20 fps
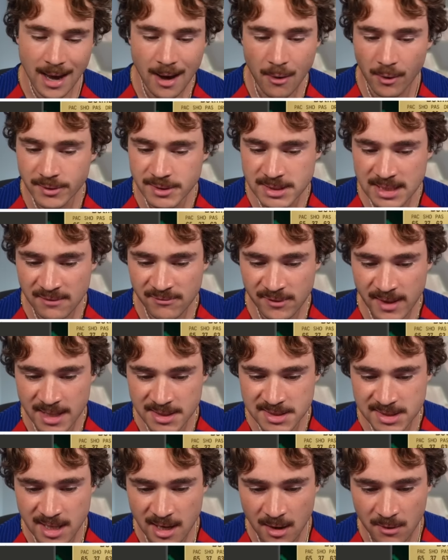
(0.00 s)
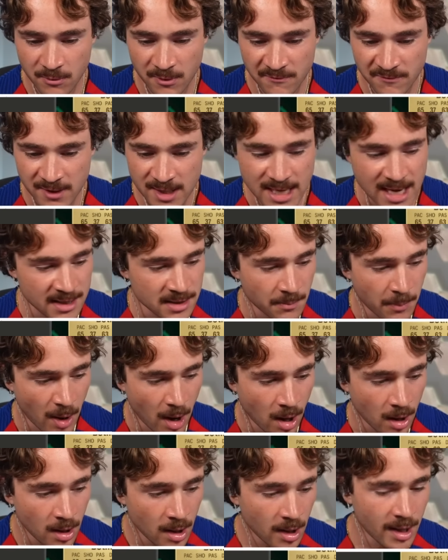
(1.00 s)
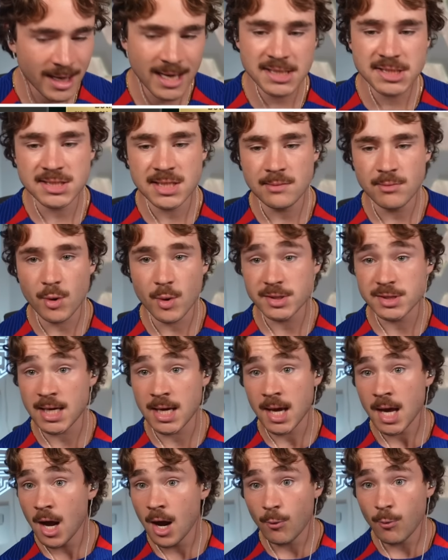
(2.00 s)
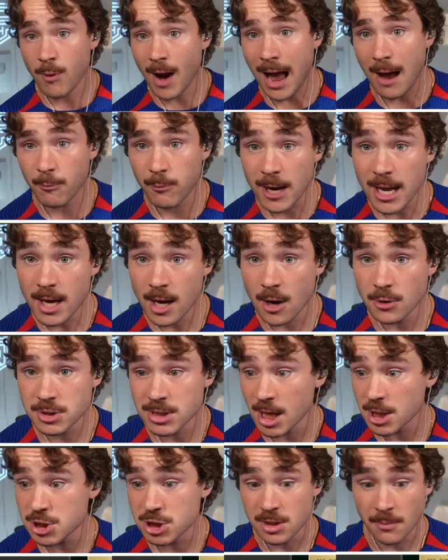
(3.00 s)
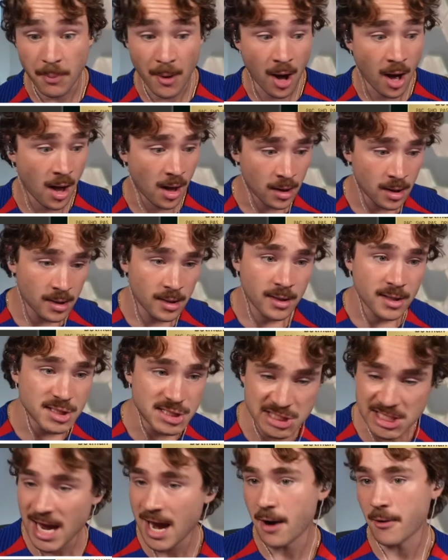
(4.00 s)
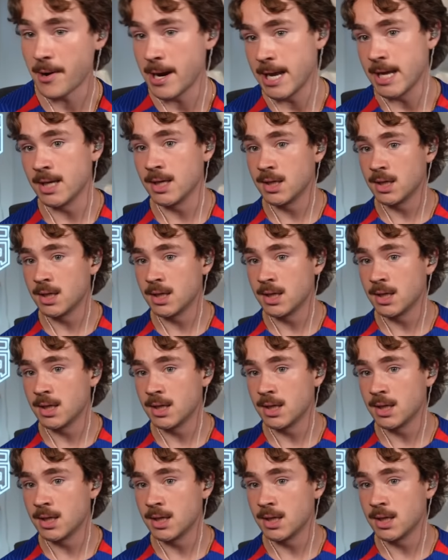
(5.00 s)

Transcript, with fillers: I wasn't even that scared when Vinny had the ball against Team USA. Rodrigo touched the ball. Scary.